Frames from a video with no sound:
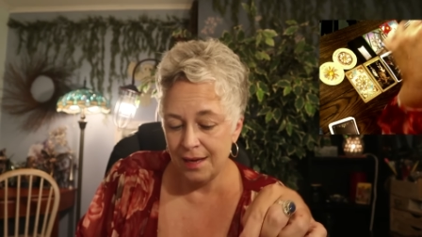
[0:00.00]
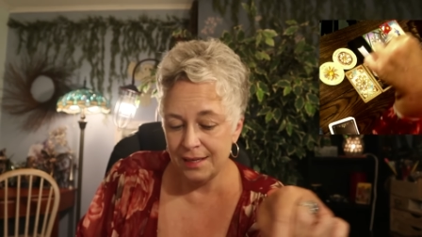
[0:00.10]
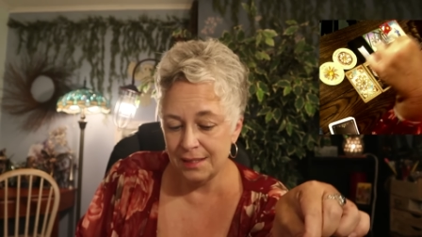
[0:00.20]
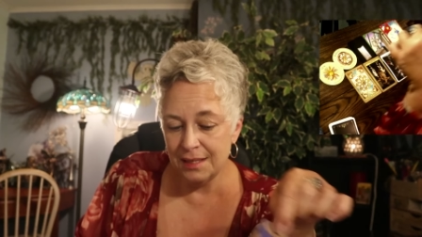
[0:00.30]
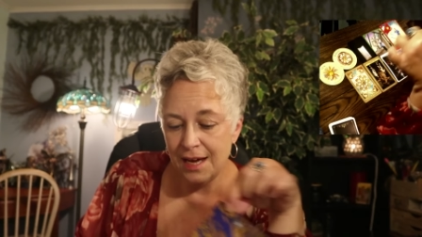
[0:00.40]

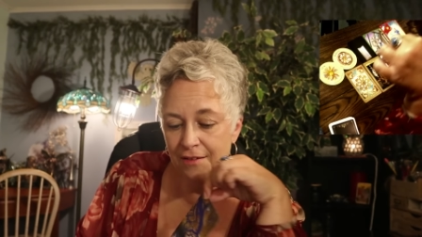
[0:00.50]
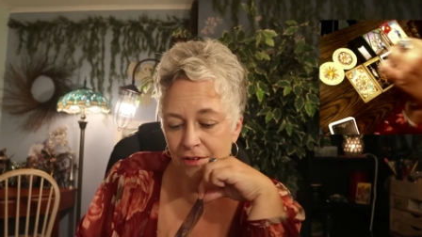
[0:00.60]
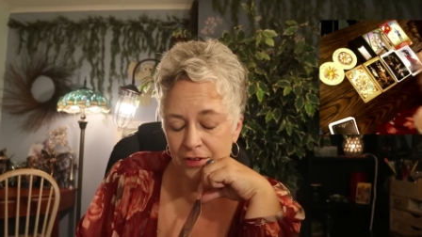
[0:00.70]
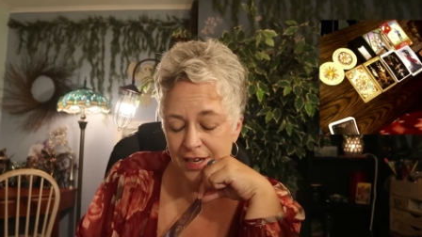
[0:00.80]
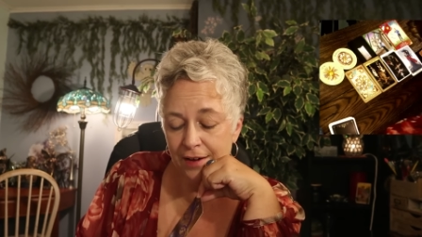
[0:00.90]
That's the
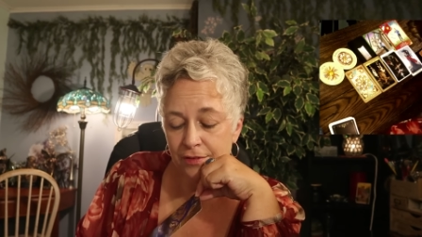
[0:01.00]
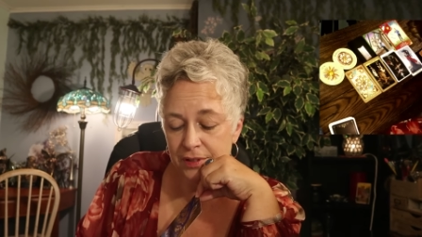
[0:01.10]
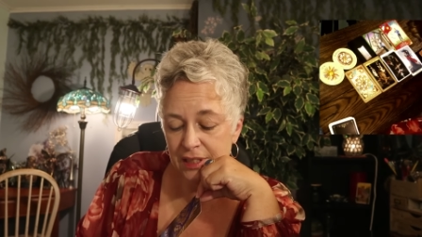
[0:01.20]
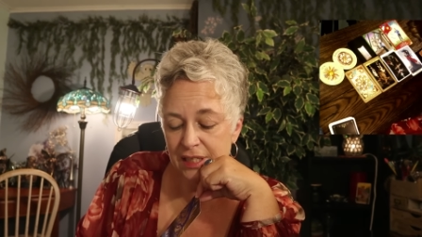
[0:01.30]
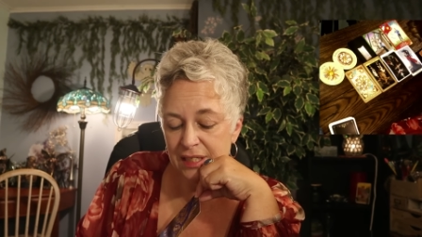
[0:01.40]
devil, the
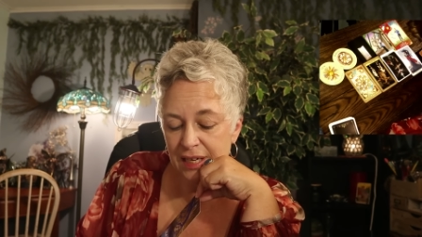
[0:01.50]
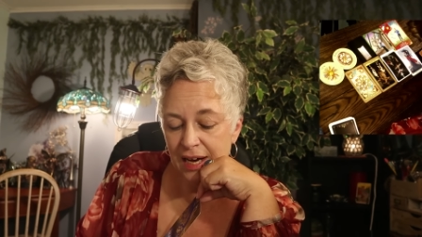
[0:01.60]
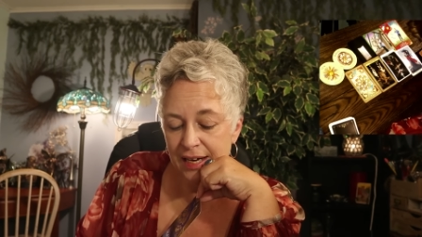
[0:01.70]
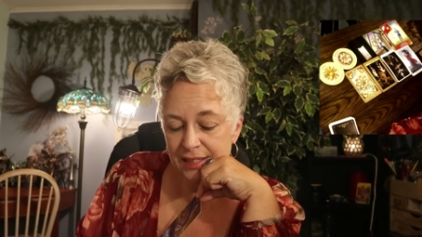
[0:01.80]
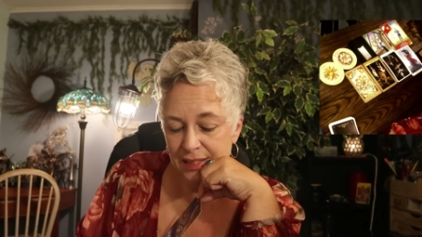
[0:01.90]
devil's
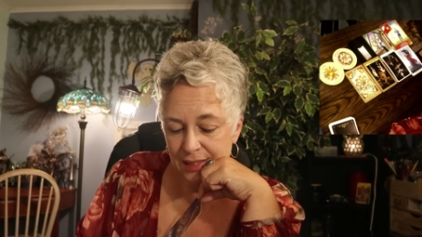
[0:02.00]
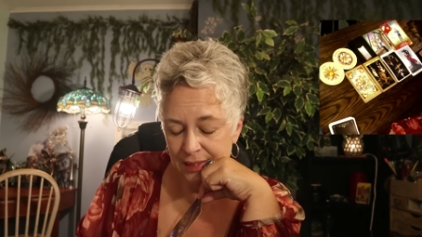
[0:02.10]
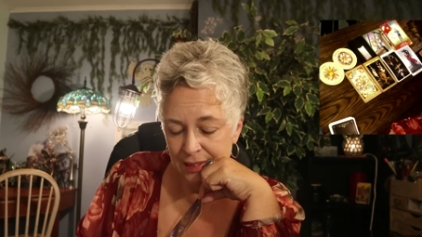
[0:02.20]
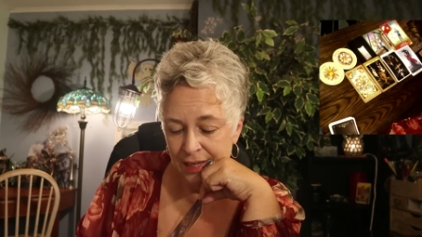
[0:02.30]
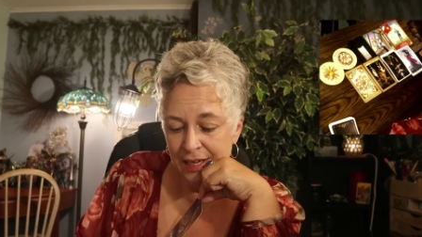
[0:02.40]
disguise
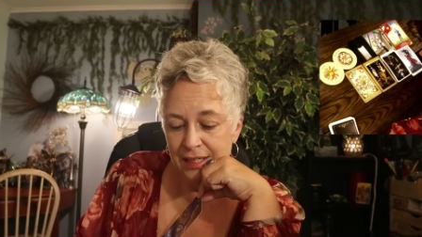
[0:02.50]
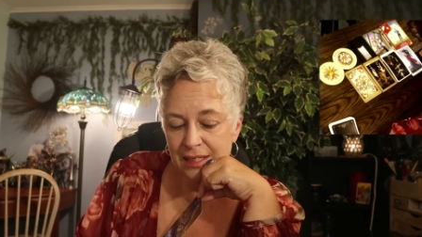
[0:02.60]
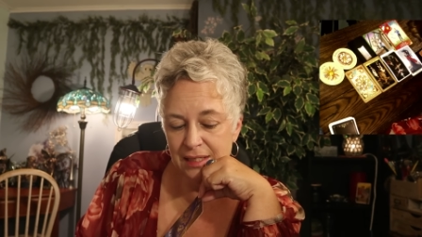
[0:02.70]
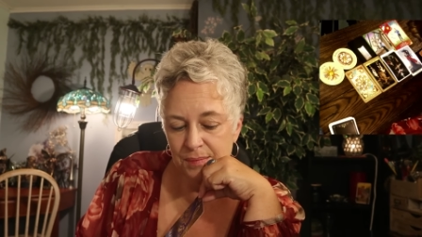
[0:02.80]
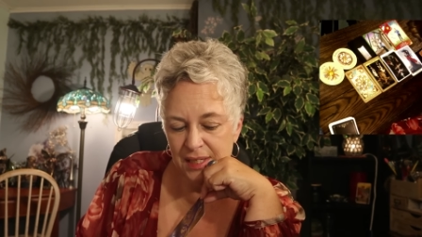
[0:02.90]

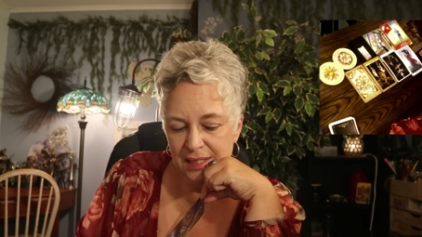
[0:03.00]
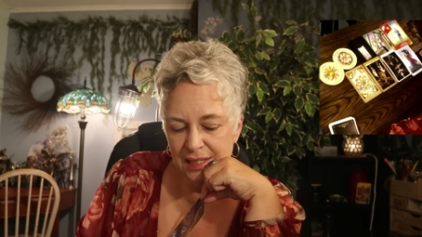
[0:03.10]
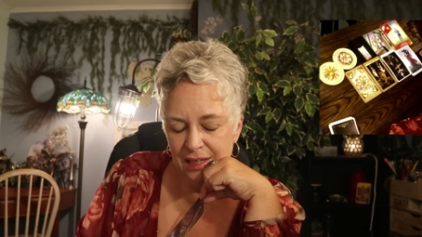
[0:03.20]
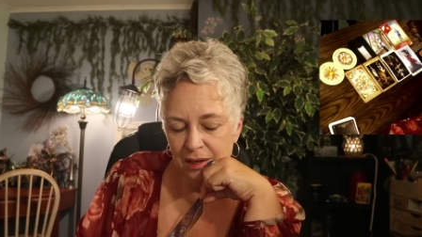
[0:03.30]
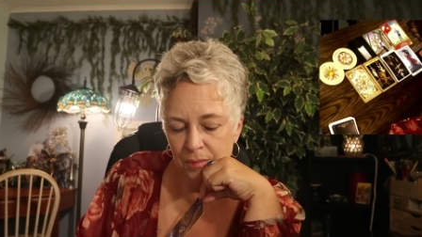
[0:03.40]

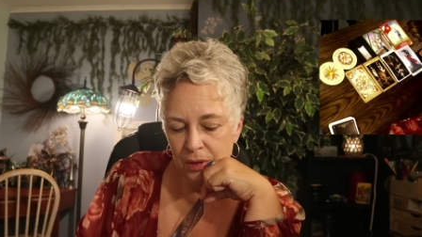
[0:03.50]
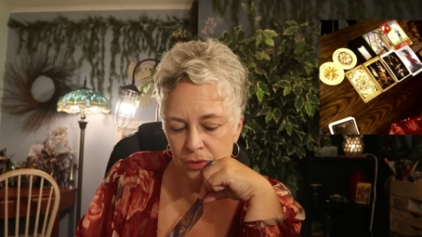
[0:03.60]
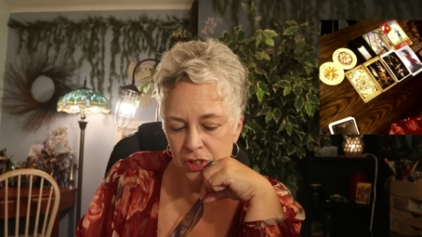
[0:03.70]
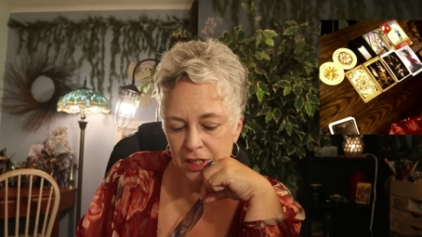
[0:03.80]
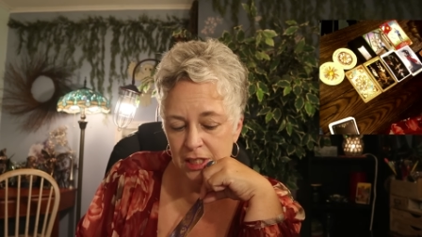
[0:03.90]
dismissing
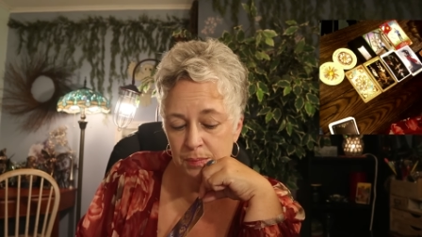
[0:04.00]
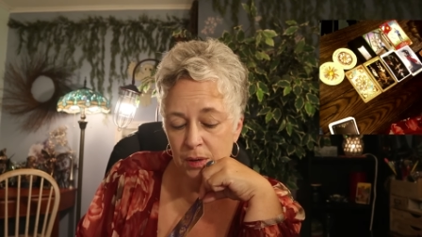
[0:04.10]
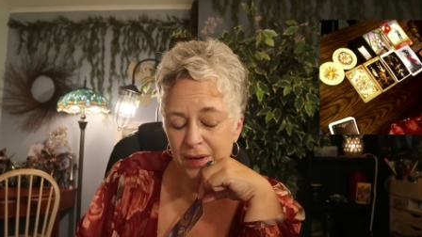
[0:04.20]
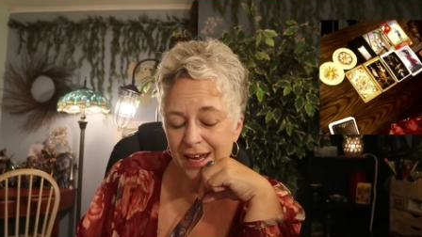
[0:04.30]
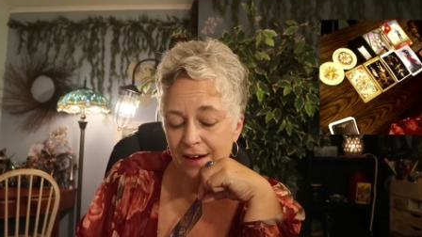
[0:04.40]
emotions,
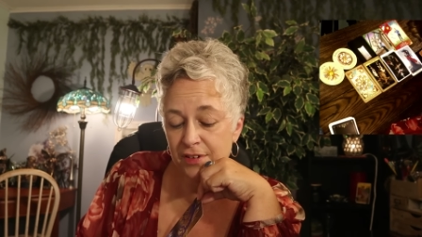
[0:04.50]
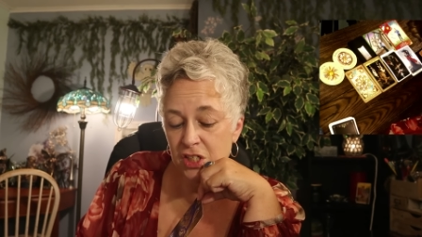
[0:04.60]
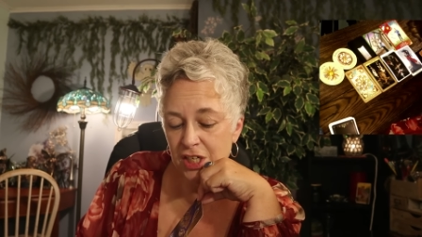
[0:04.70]
but we have a